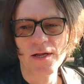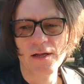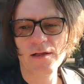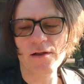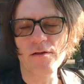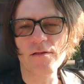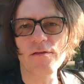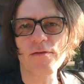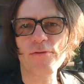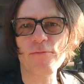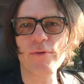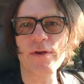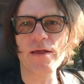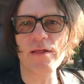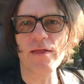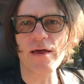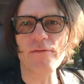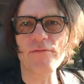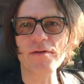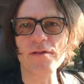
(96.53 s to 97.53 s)
you know, the
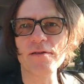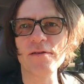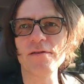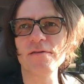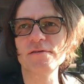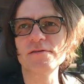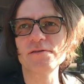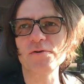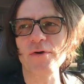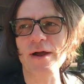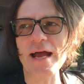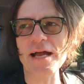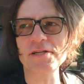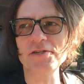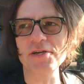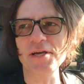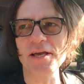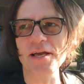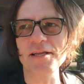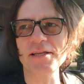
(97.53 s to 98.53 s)
311
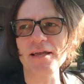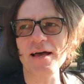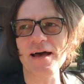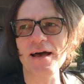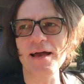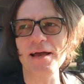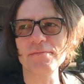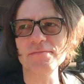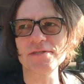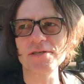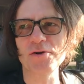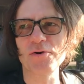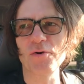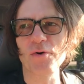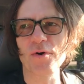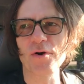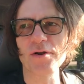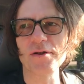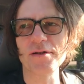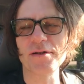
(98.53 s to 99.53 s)
scratching at times, the
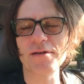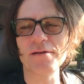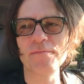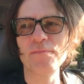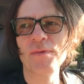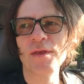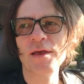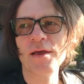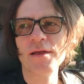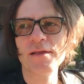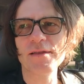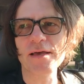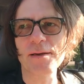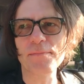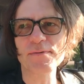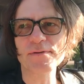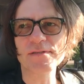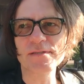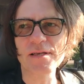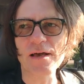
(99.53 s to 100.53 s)
Korn
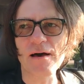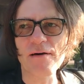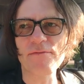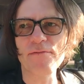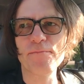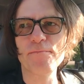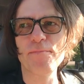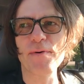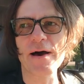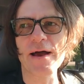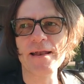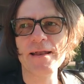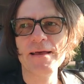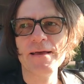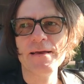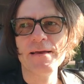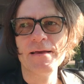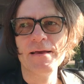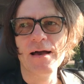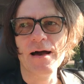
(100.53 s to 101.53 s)
type of stuff. But
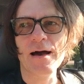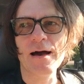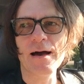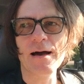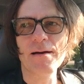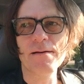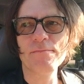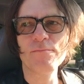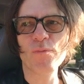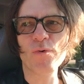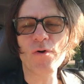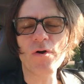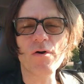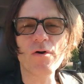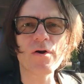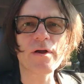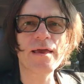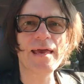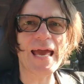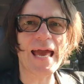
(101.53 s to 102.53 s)
more
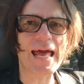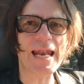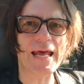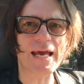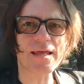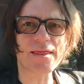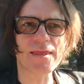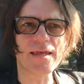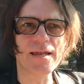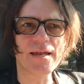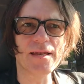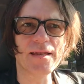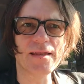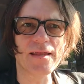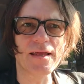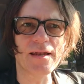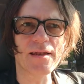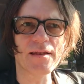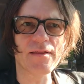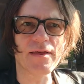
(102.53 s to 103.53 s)
organic
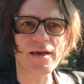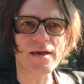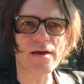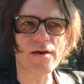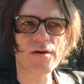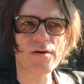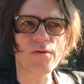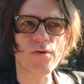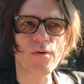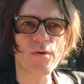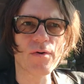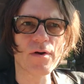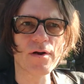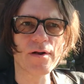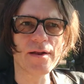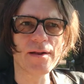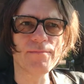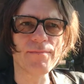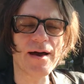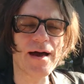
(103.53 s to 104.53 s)
than like a
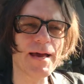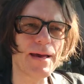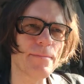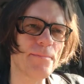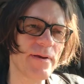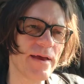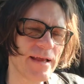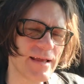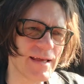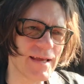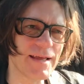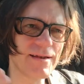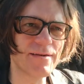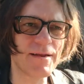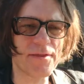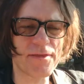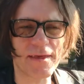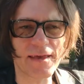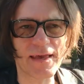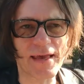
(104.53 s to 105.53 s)
Korn, in my opinion.
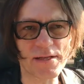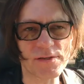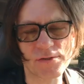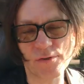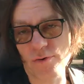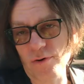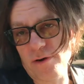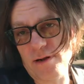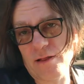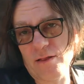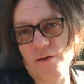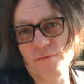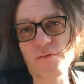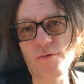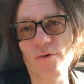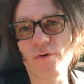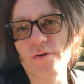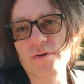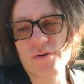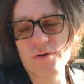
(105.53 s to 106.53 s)
Nothing against Korn. I love
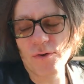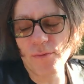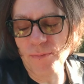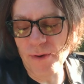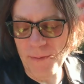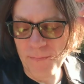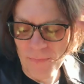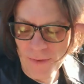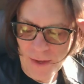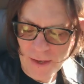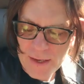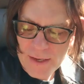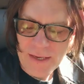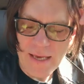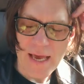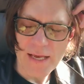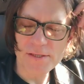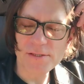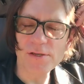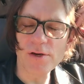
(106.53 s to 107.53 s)
Korn too. But
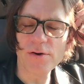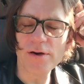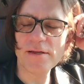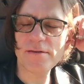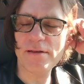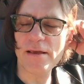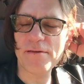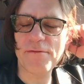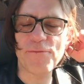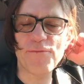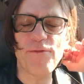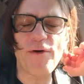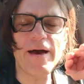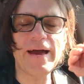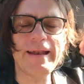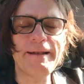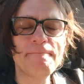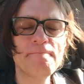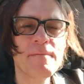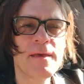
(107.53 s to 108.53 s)
yeah, so it's
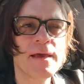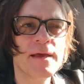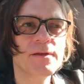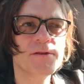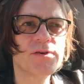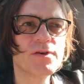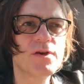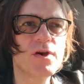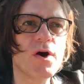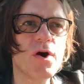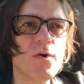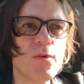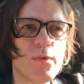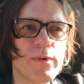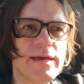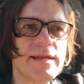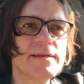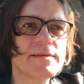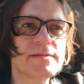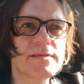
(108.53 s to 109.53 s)
fun to go
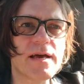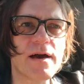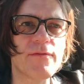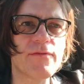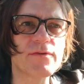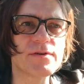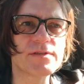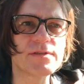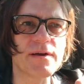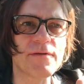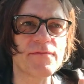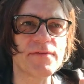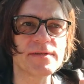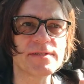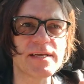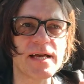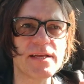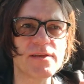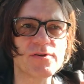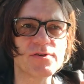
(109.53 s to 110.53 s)
rediscover stuff
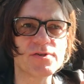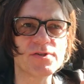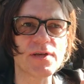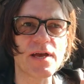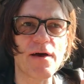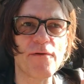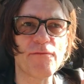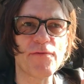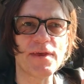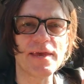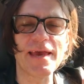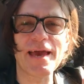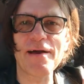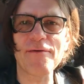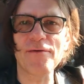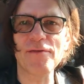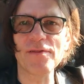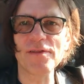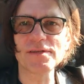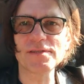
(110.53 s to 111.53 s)
that's on your shelf that you
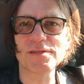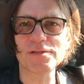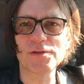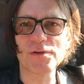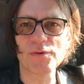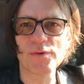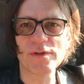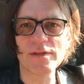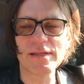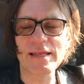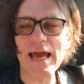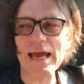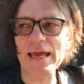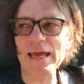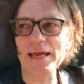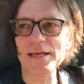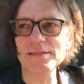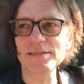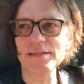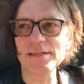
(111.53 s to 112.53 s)
haven't listened to in
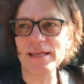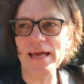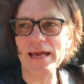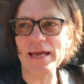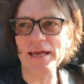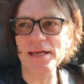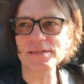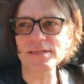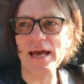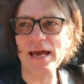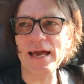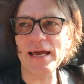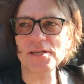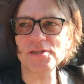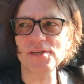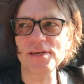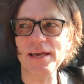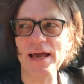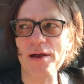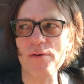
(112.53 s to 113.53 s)
decades and decades. I
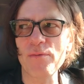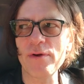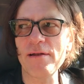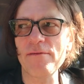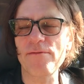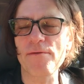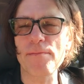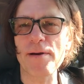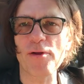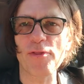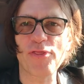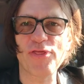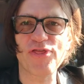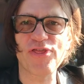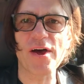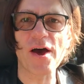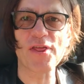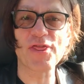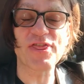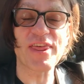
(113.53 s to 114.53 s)
actually got rid of about
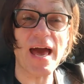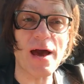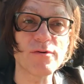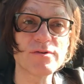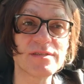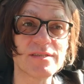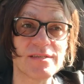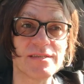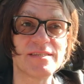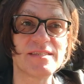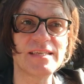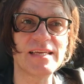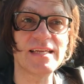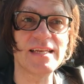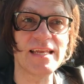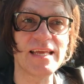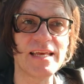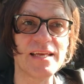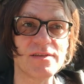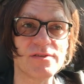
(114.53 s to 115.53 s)
1,000
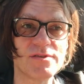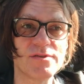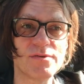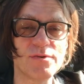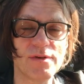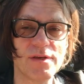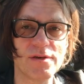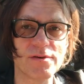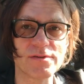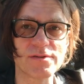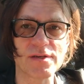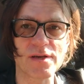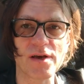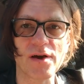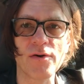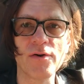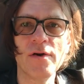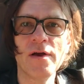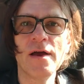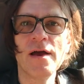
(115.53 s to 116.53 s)
CDs 2 years
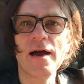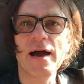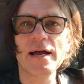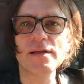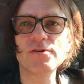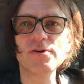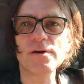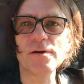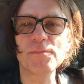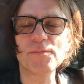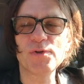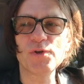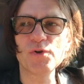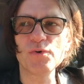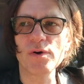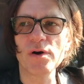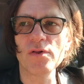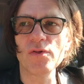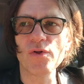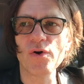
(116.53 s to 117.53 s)
ago. I took them
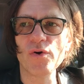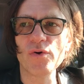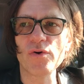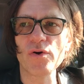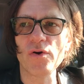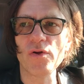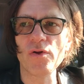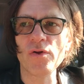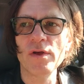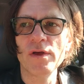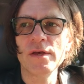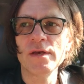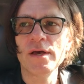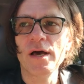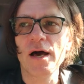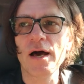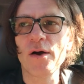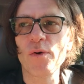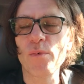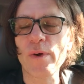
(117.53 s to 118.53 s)
to a local
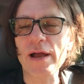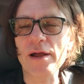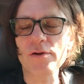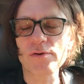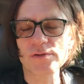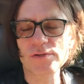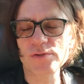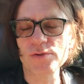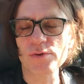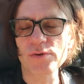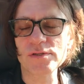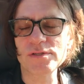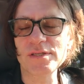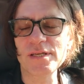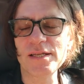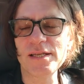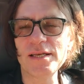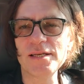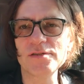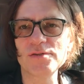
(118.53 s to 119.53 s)
record store,
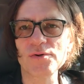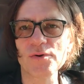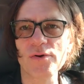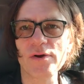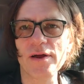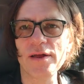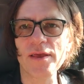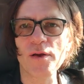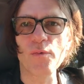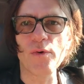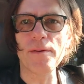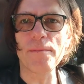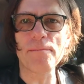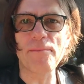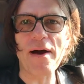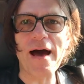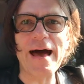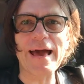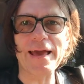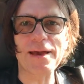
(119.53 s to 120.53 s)
CD store, and they
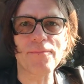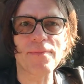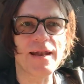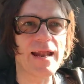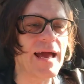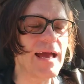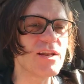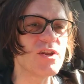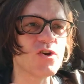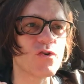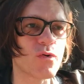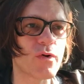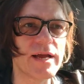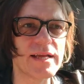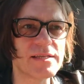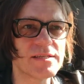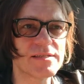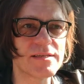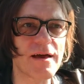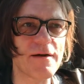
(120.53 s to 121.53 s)
wouldn't buy them. And I had
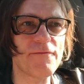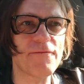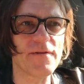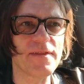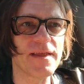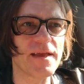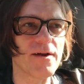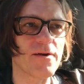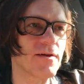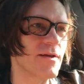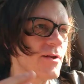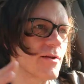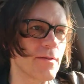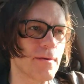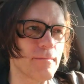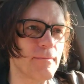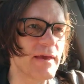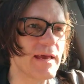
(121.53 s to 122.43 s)
great stuff in there, you know, the